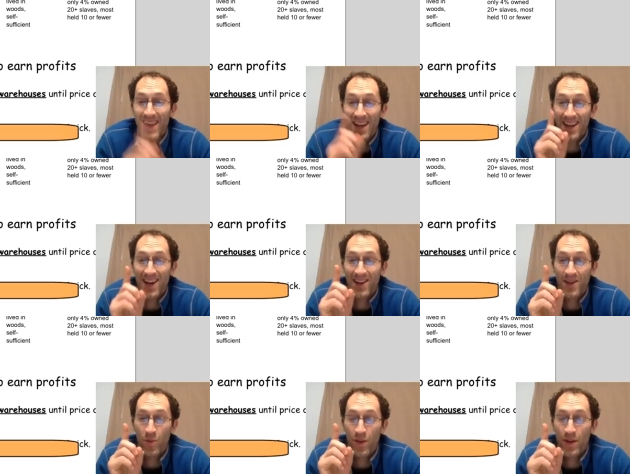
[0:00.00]
that
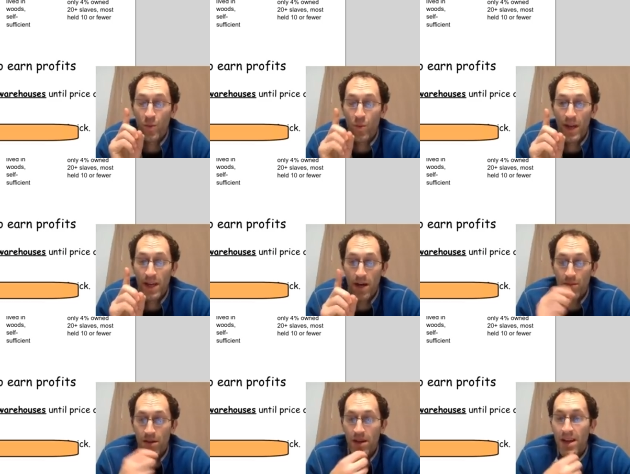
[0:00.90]
cotton went way up.
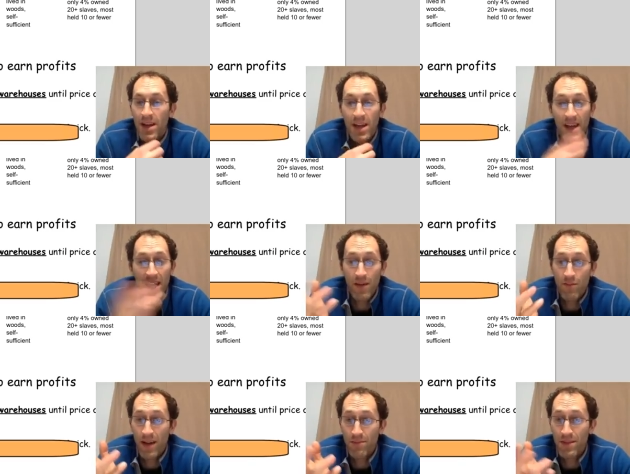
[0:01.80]
It
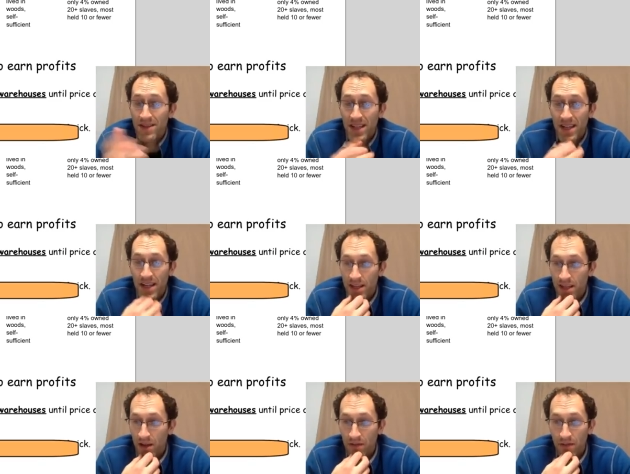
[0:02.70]
might be sitting in
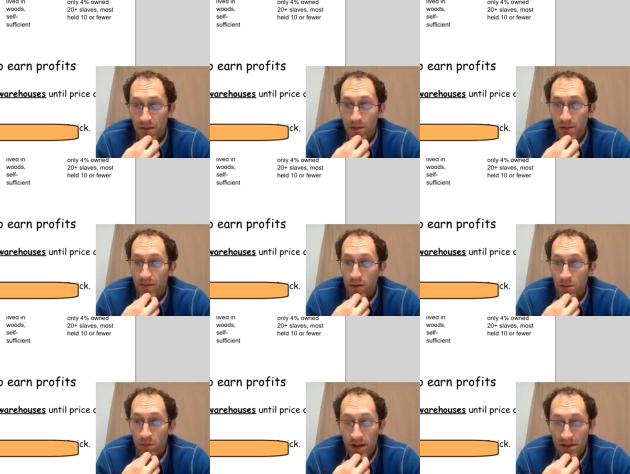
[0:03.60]
there for 3-4
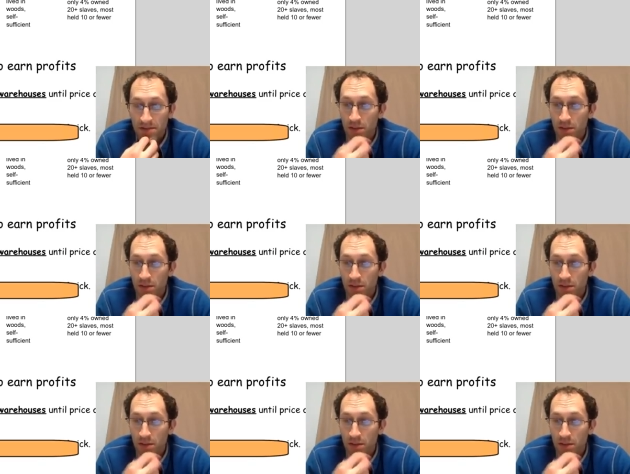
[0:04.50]
months,